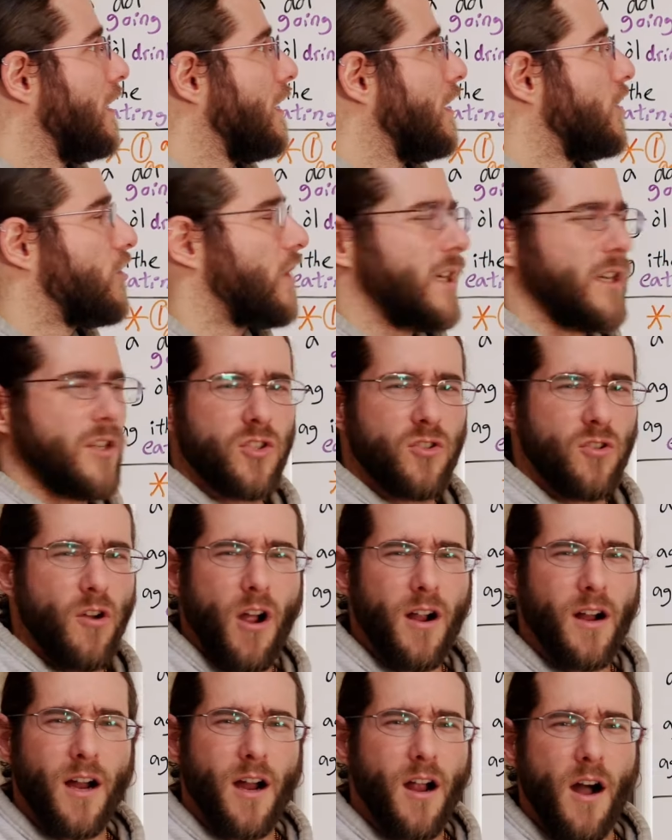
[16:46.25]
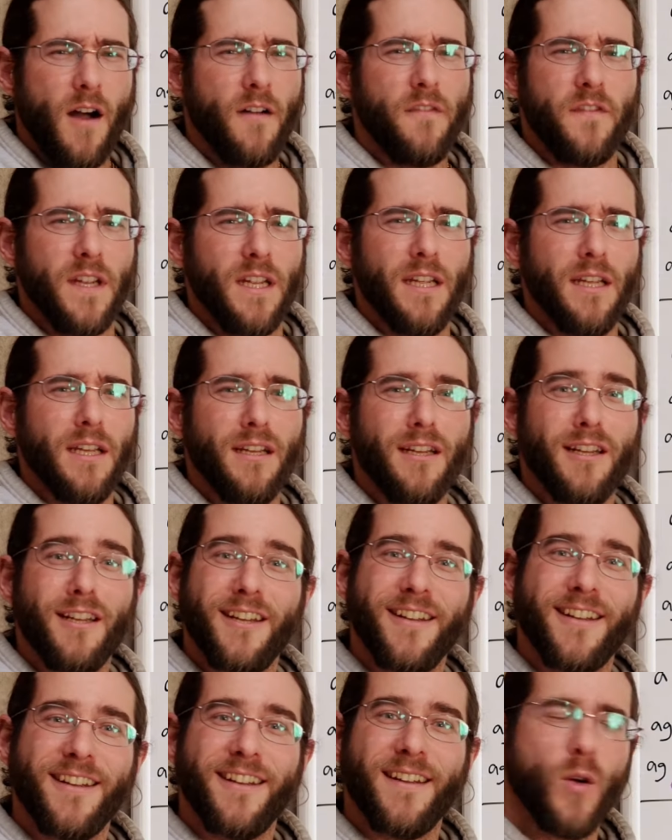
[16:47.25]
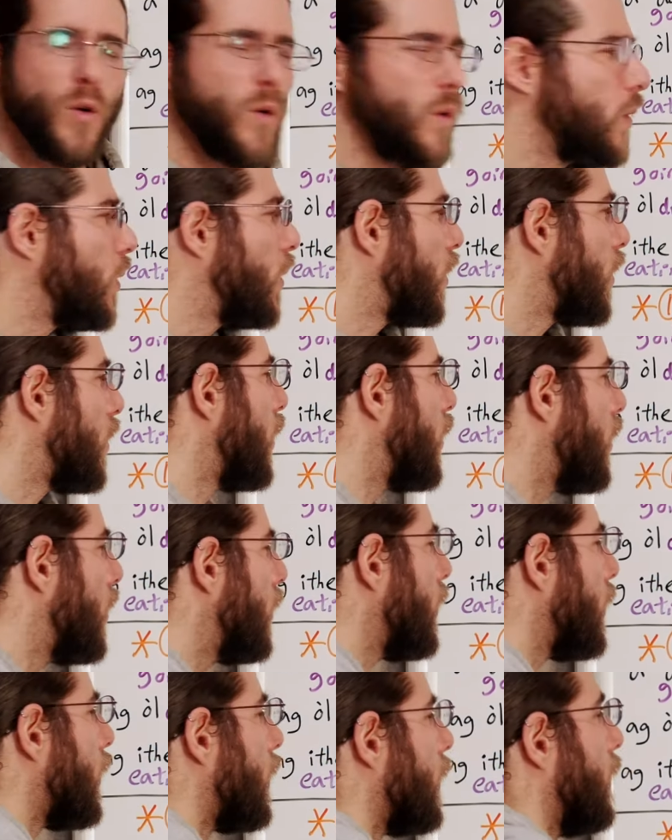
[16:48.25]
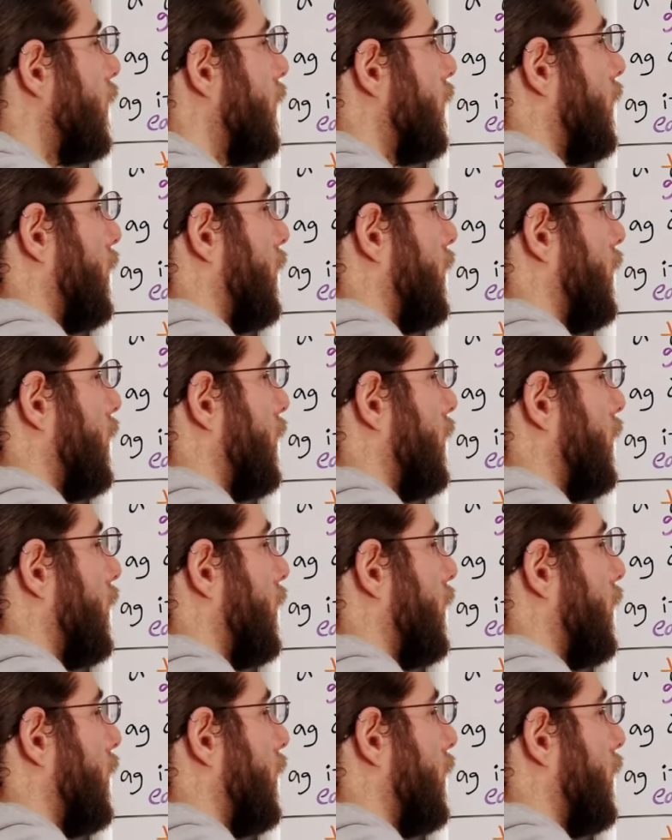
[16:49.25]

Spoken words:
drink strong coffee? Who?